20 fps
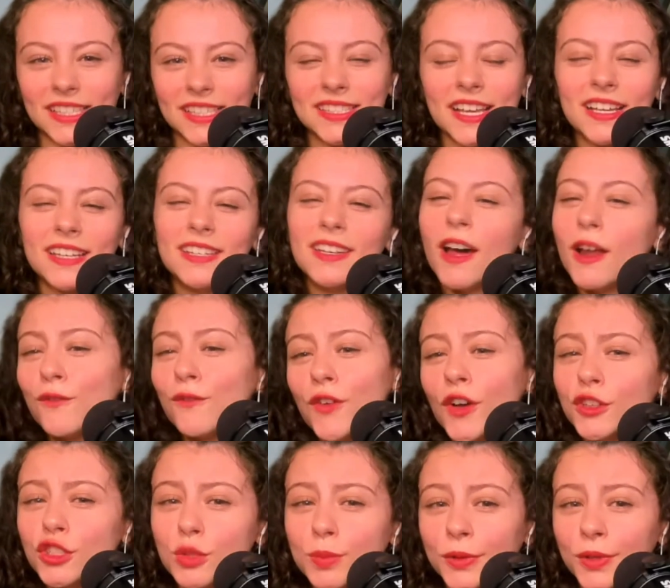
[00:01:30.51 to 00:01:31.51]
It's like a
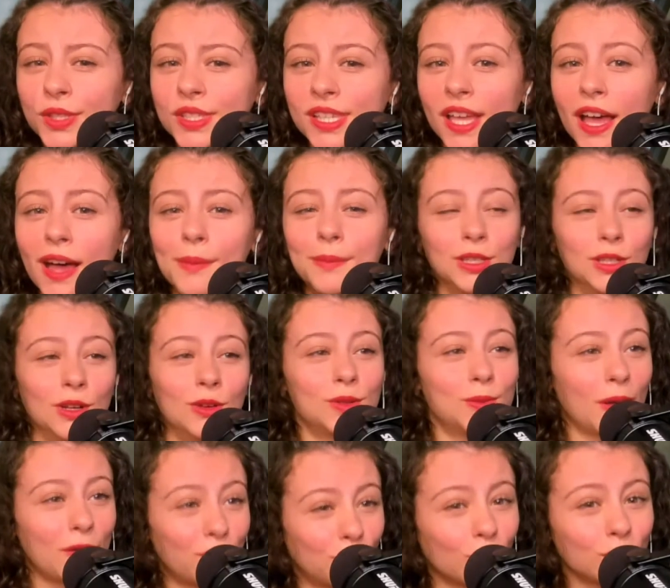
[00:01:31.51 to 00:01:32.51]
non-fungible sub. You know,
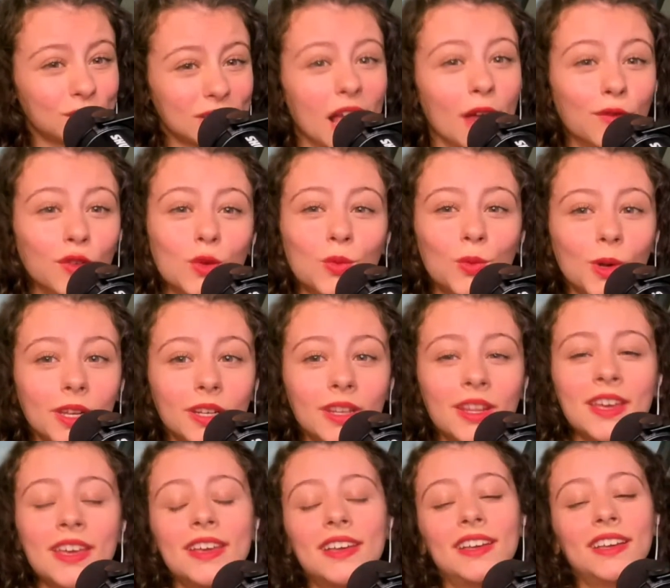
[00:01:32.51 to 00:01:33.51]
my first ever one.
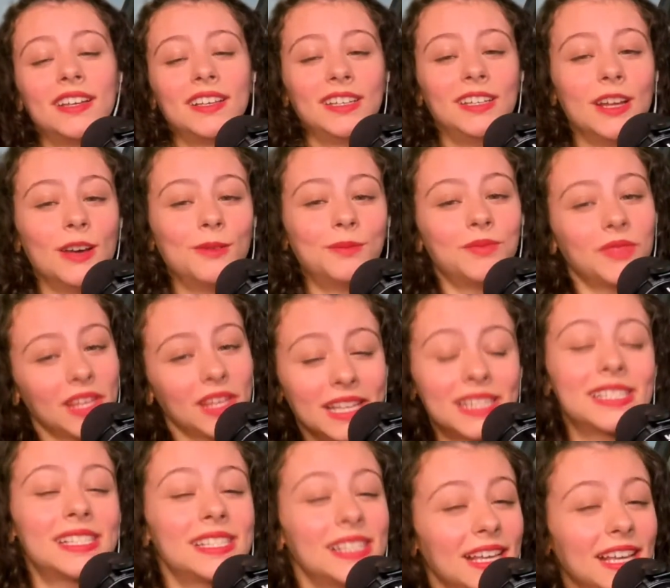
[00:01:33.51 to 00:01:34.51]
You know,
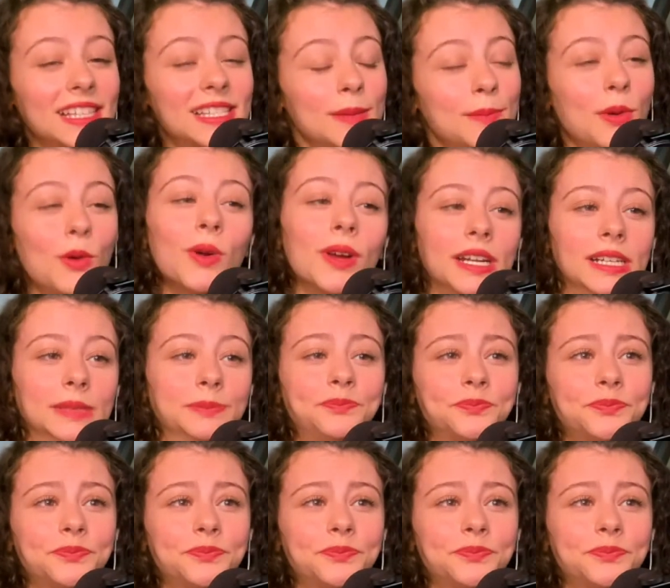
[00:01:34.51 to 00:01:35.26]
it's important.